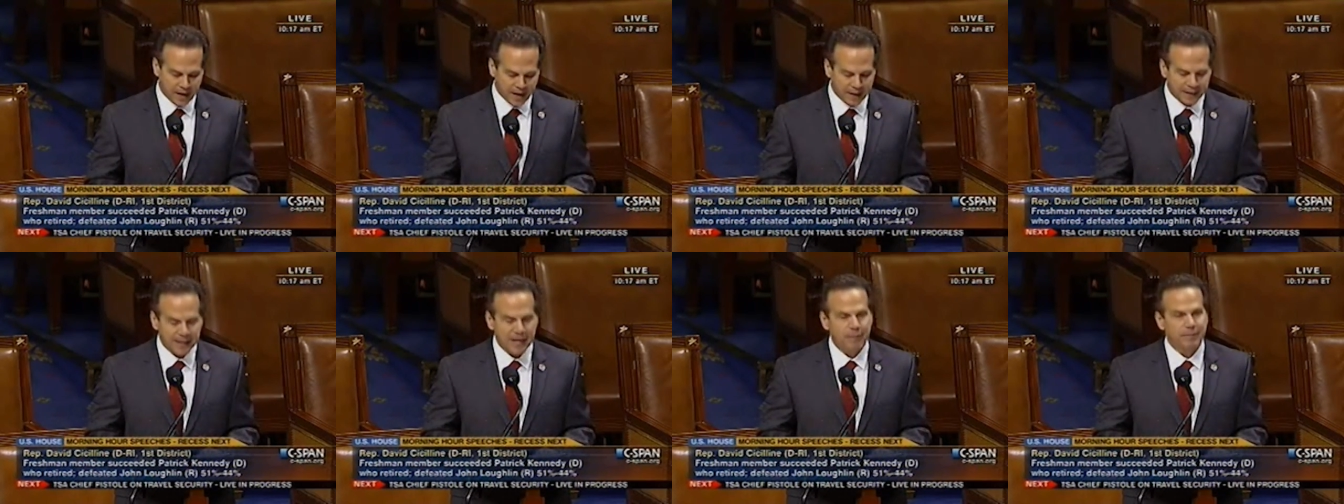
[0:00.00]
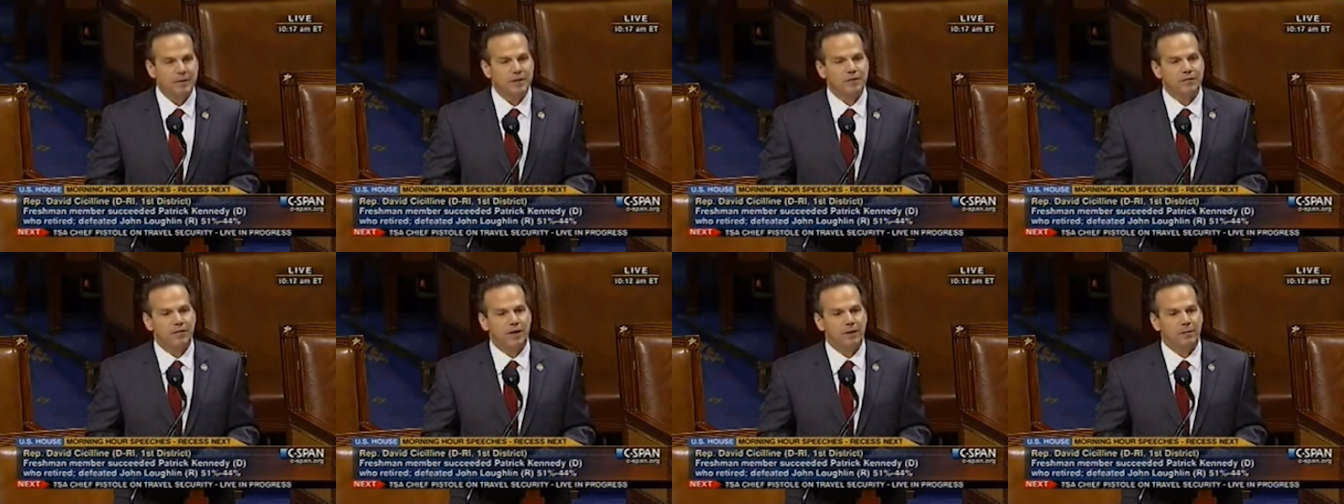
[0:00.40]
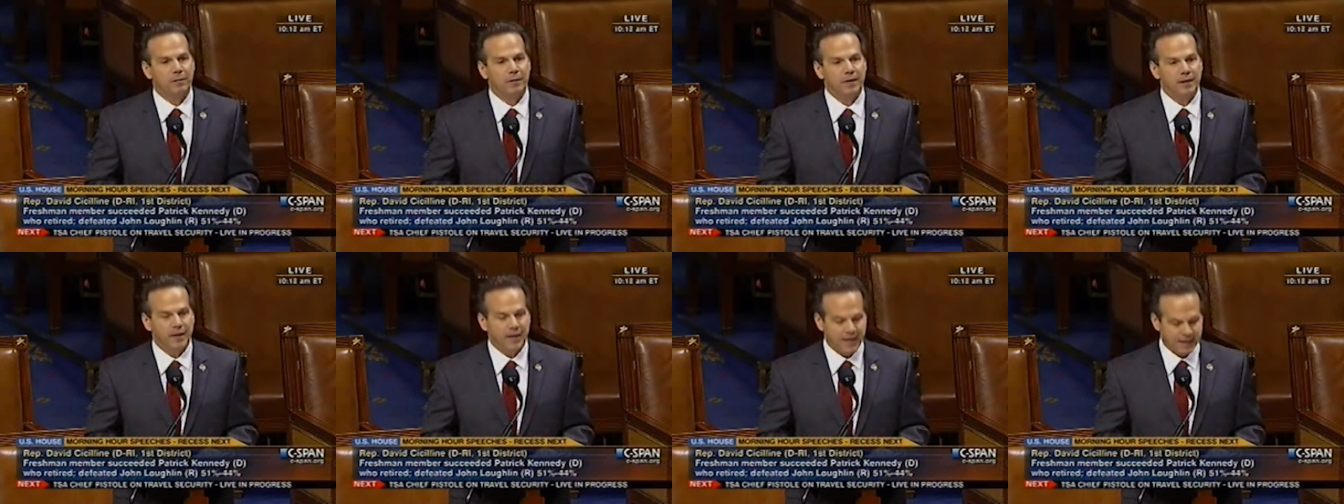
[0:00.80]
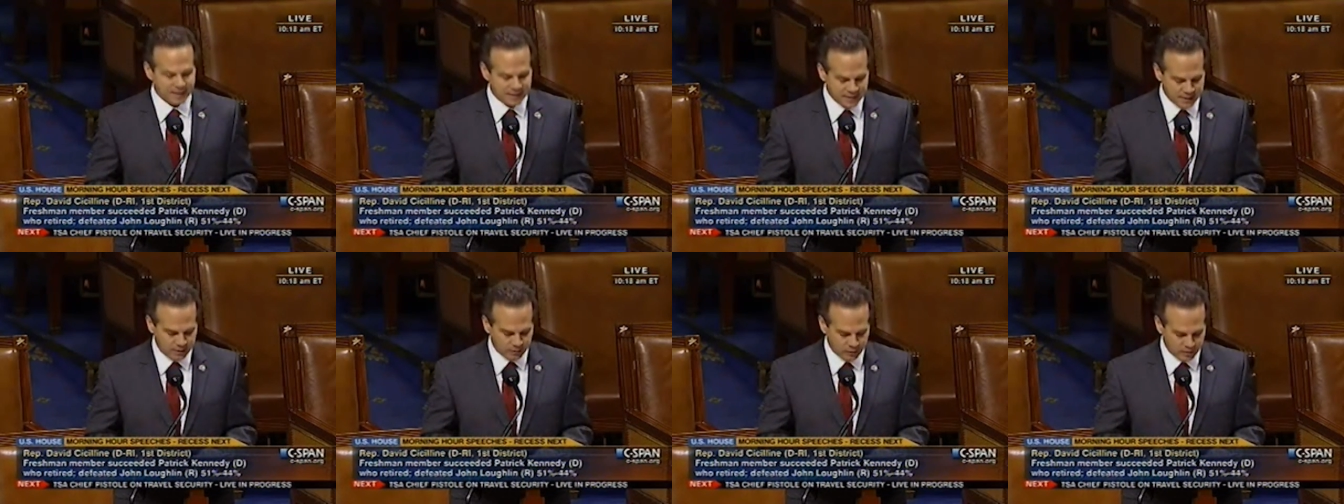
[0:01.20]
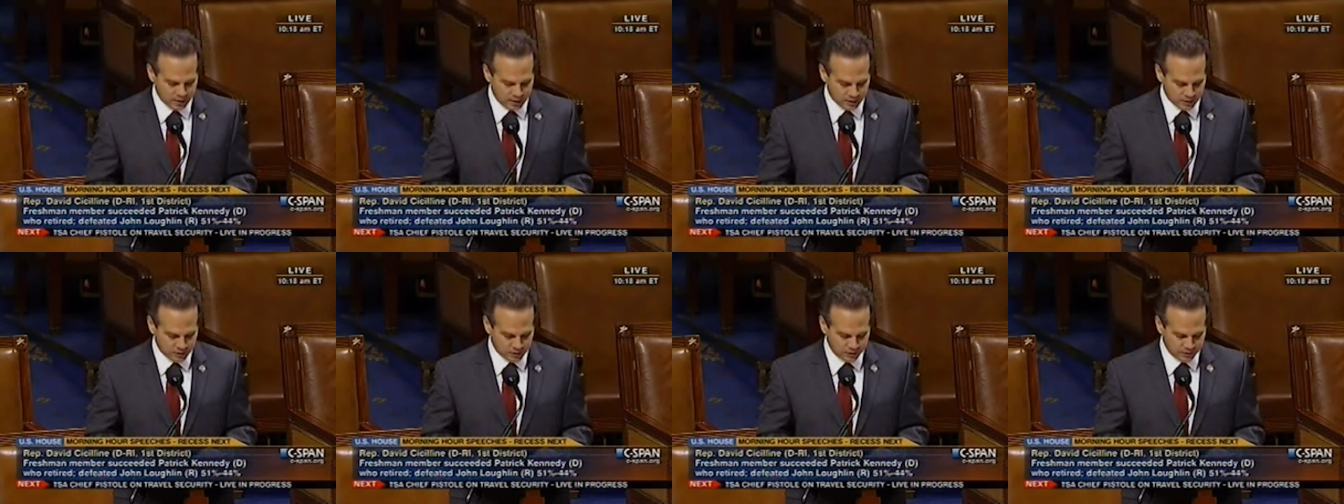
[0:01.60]
economic development, and debt
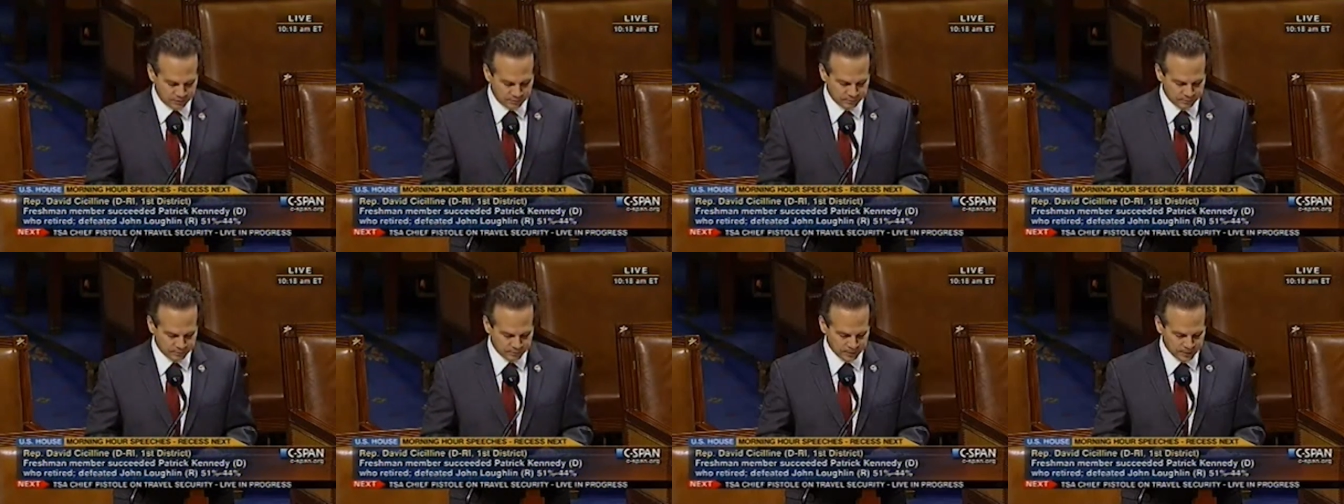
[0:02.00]
reduction.